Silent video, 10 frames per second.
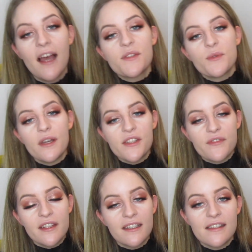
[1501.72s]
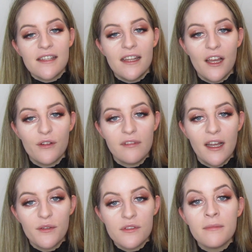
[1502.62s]
As always, for the concealer
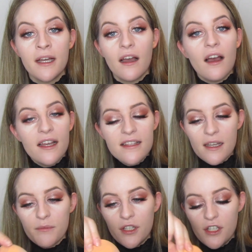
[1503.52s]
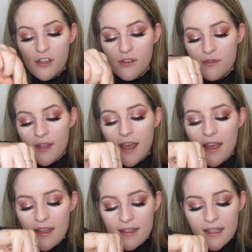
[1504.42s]
around my eyes, I'm going to use
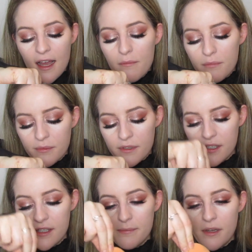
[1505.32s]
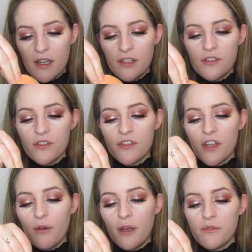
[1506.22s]
a damp beauty sponge, so
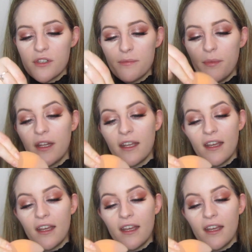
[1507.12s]
I'm just putting